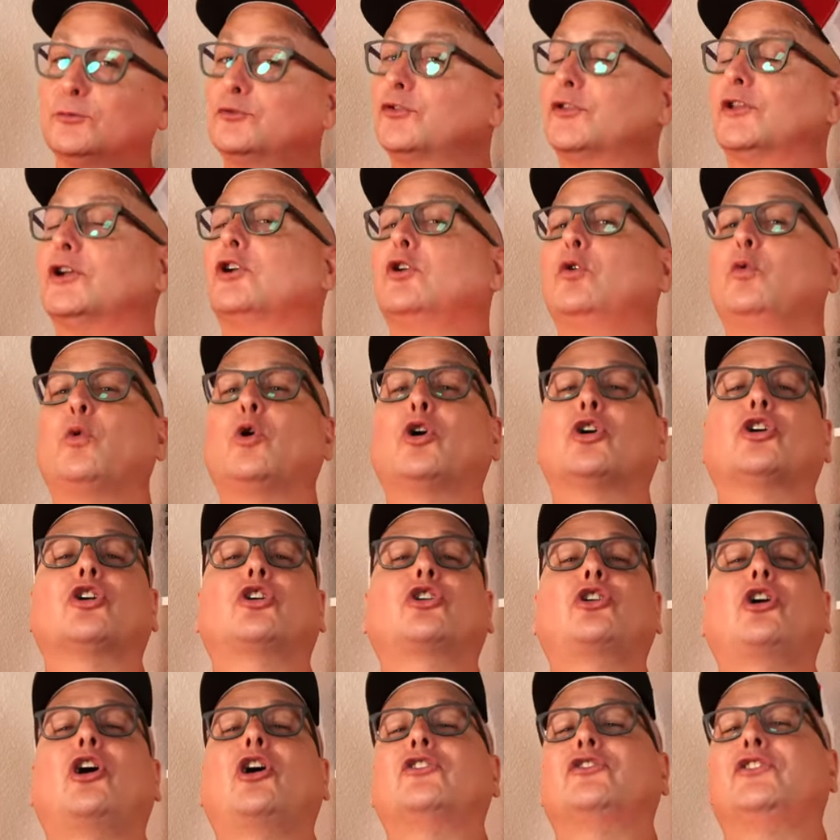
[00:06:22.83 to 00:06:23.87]
So they're going to work
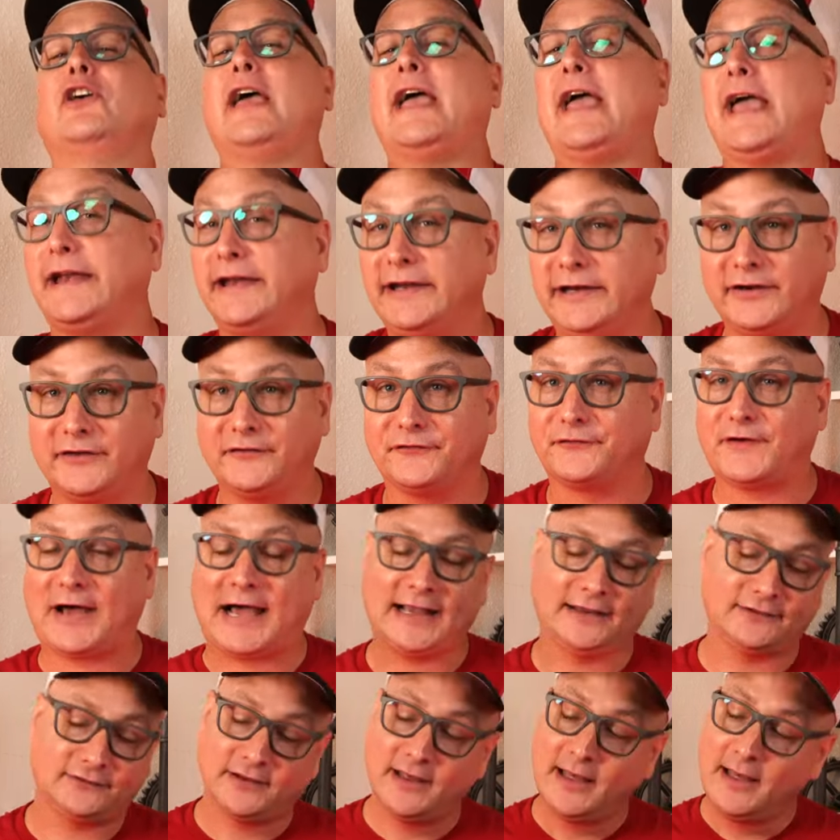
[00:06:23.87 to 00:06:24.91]
across any
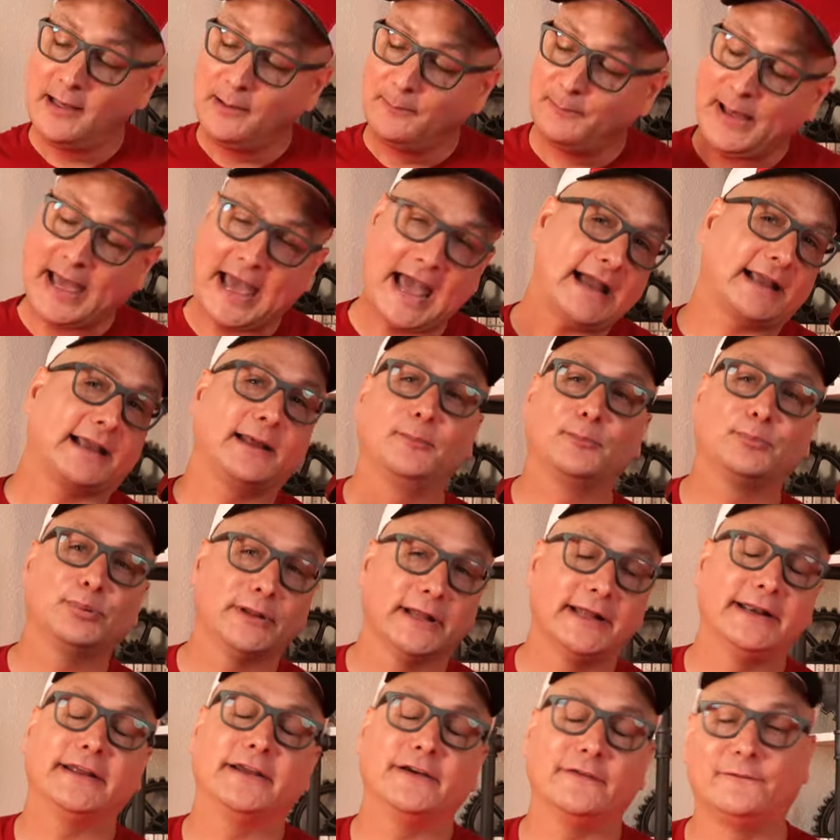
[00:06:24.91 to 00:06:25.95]
device, packing plenty